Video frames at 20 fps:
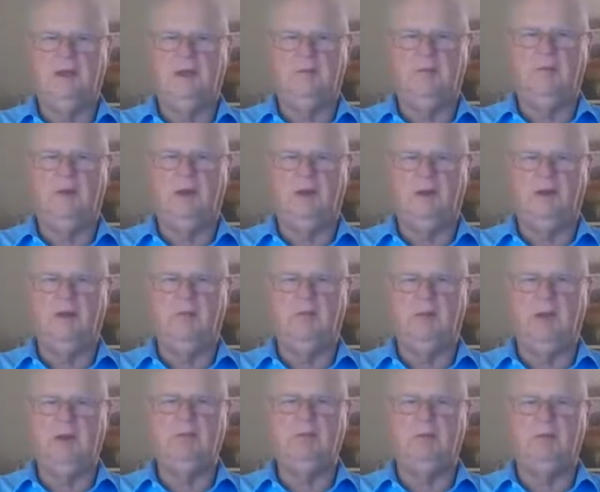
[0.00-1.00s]
difficult.
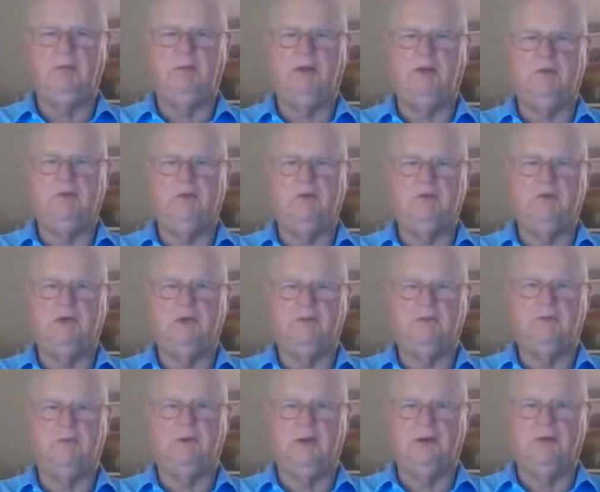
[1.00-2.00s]
And, and, paper plates are
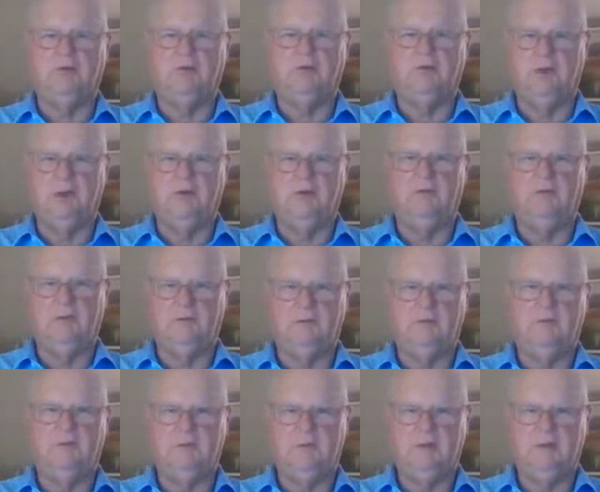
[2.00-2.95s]
tough to microwave.